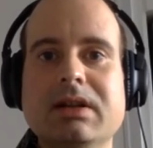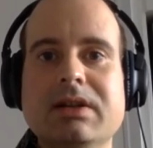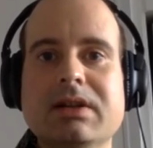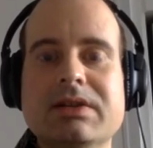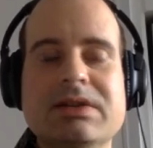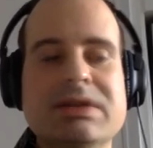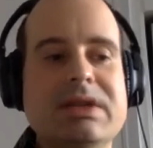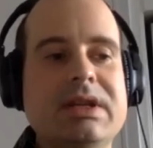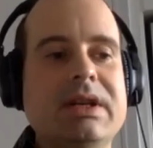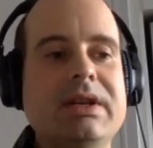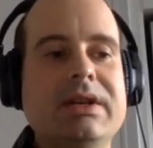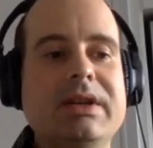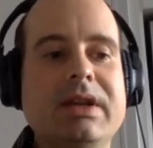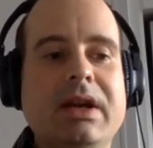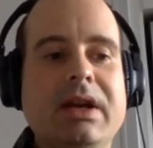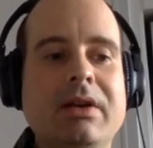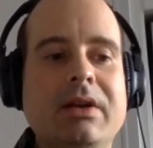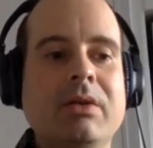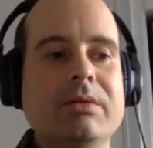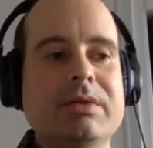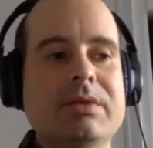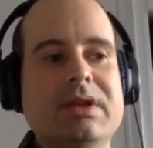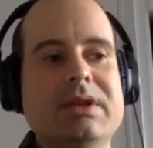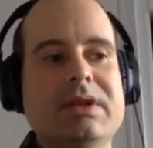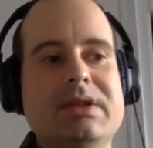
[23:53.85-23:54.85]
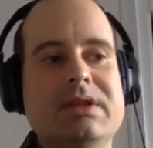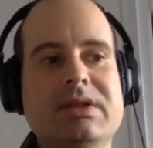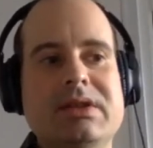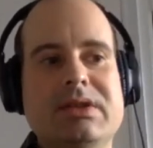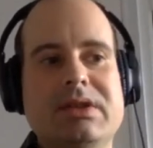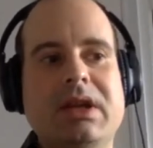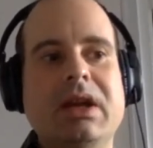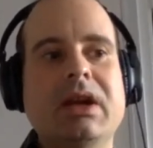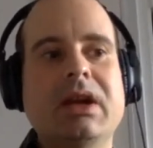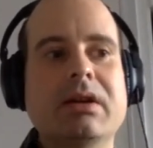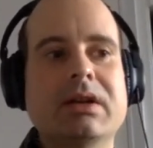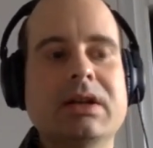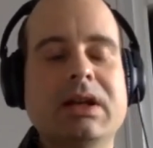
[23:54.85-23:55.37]
see that, oh, this is
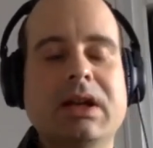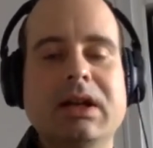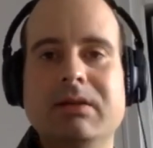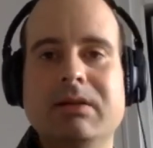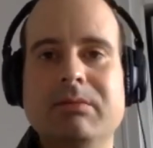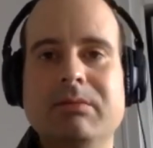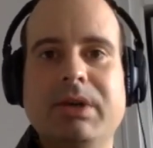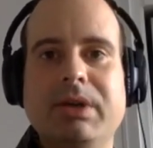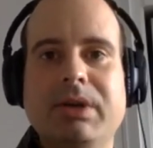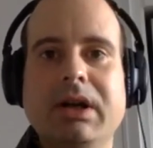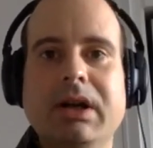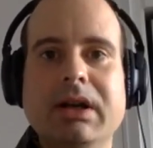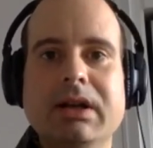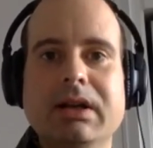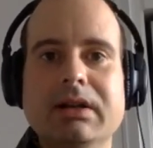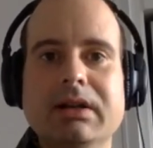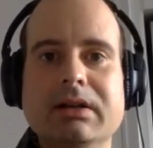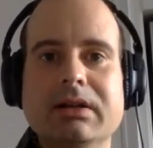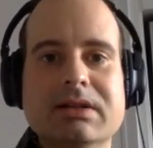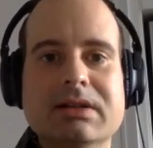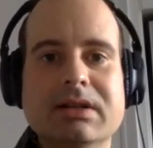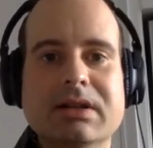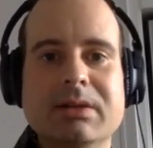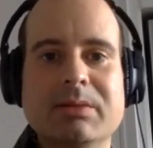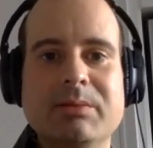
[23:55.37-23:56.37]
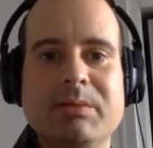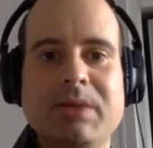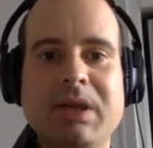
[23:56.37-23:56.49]
there and I can buy it, uh,